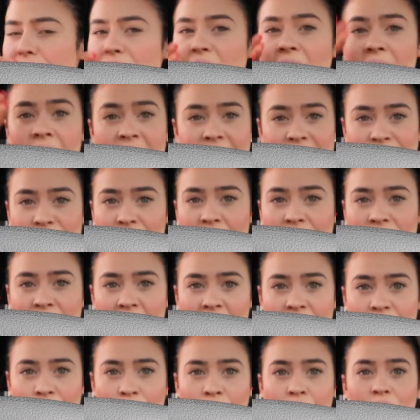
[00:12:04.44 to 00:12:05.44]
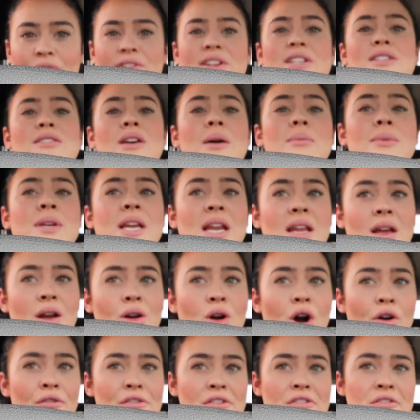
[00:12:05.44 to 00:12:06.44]
And I still haven't had a coffee, so I'm getting a
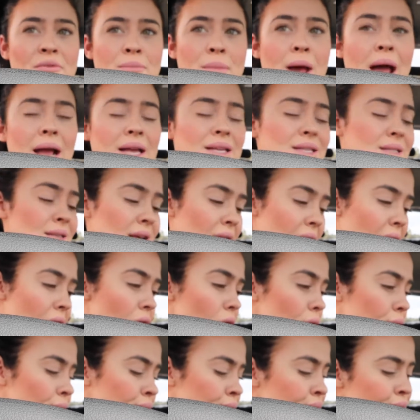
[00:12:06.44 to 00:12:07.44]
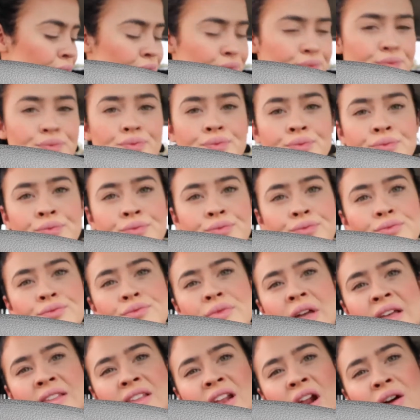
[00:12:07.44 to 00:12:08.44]
coffee from Macca's now,
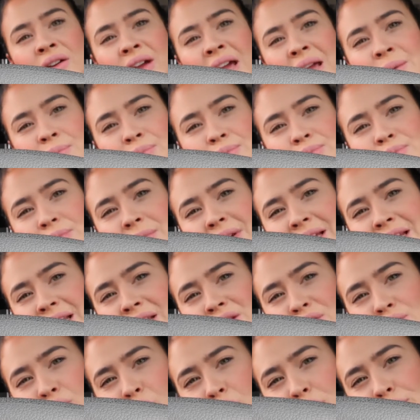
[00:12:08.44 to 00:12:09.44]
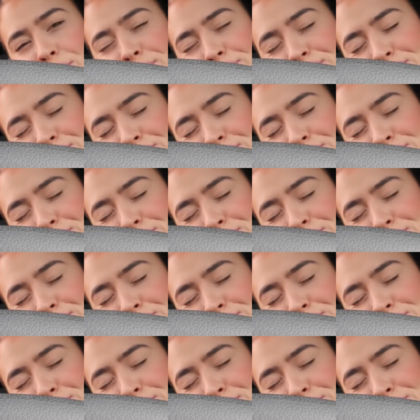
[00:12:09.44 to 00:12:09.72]
and then I'll keep hitting the road.